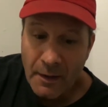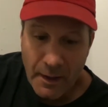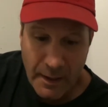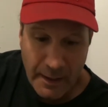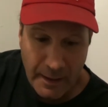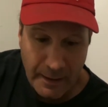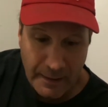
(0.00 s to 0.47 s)

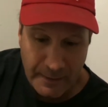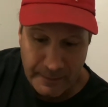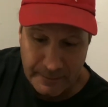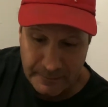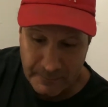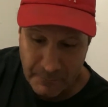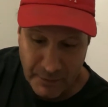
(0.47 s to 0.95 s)

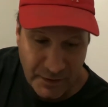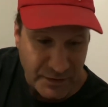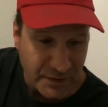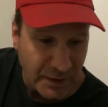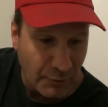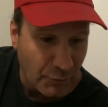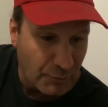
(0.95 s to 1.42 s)
And the biggest
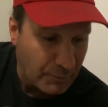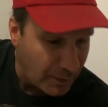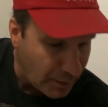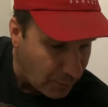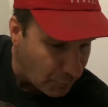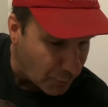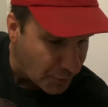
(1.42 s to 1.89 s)
thing with
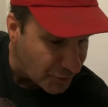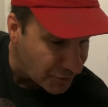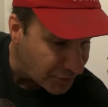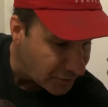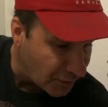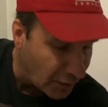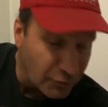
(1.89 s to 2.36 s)
me
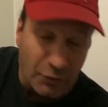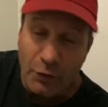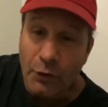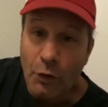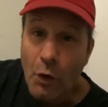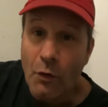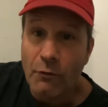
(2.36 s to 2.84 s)
was a
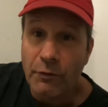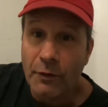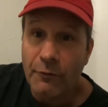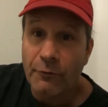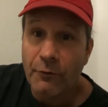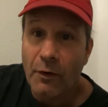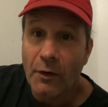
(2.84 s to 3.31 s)
turnover
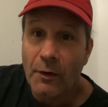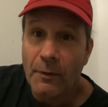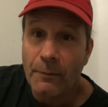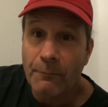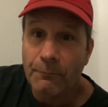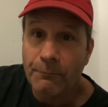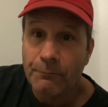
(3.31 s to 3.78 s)

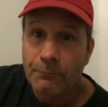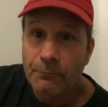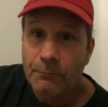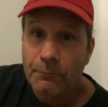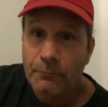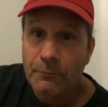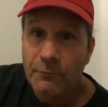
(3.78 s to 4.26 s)
from
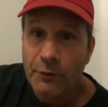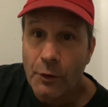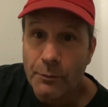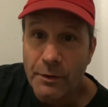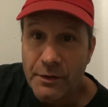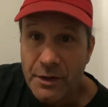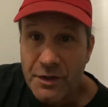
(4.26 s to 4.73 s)
film
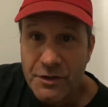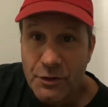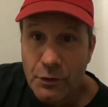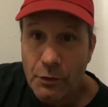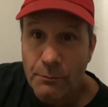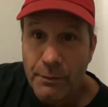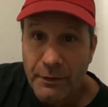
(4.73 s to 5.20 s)
to
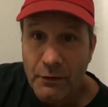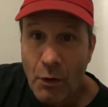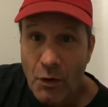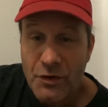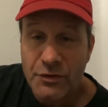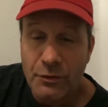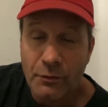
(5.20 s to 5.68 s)
digital, but
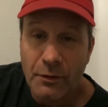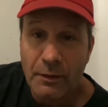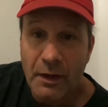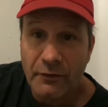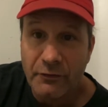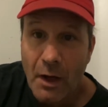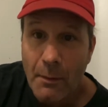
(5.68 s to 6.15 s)
also
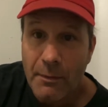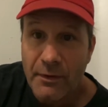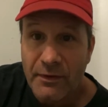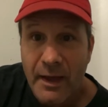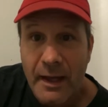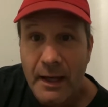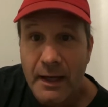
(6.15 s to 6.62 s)
on top of
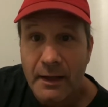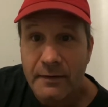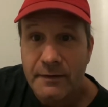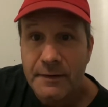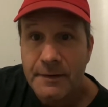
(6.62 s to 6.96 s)
that,